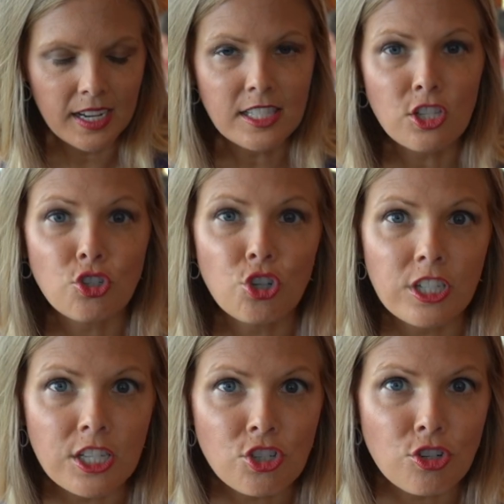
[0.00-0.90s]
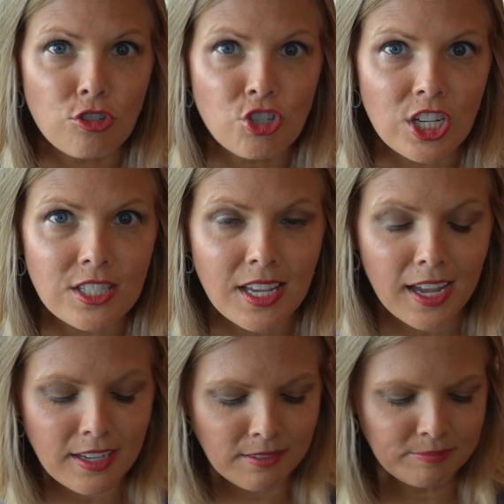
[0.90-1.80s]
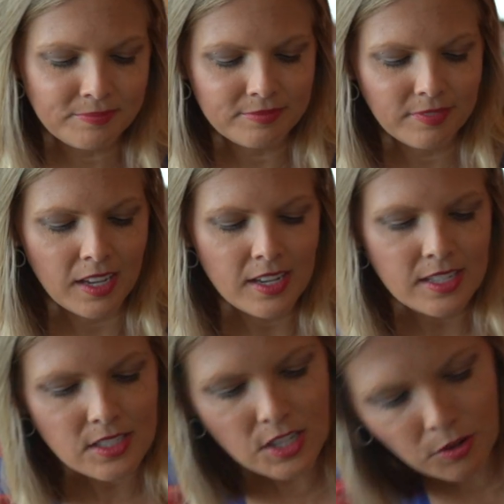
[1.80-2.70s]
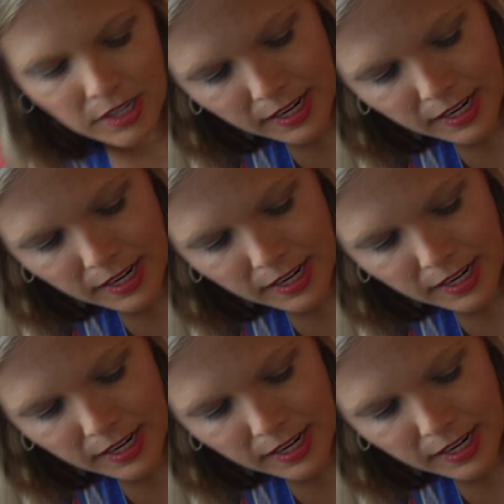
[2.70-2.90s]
it's a traditional cheesecake. So it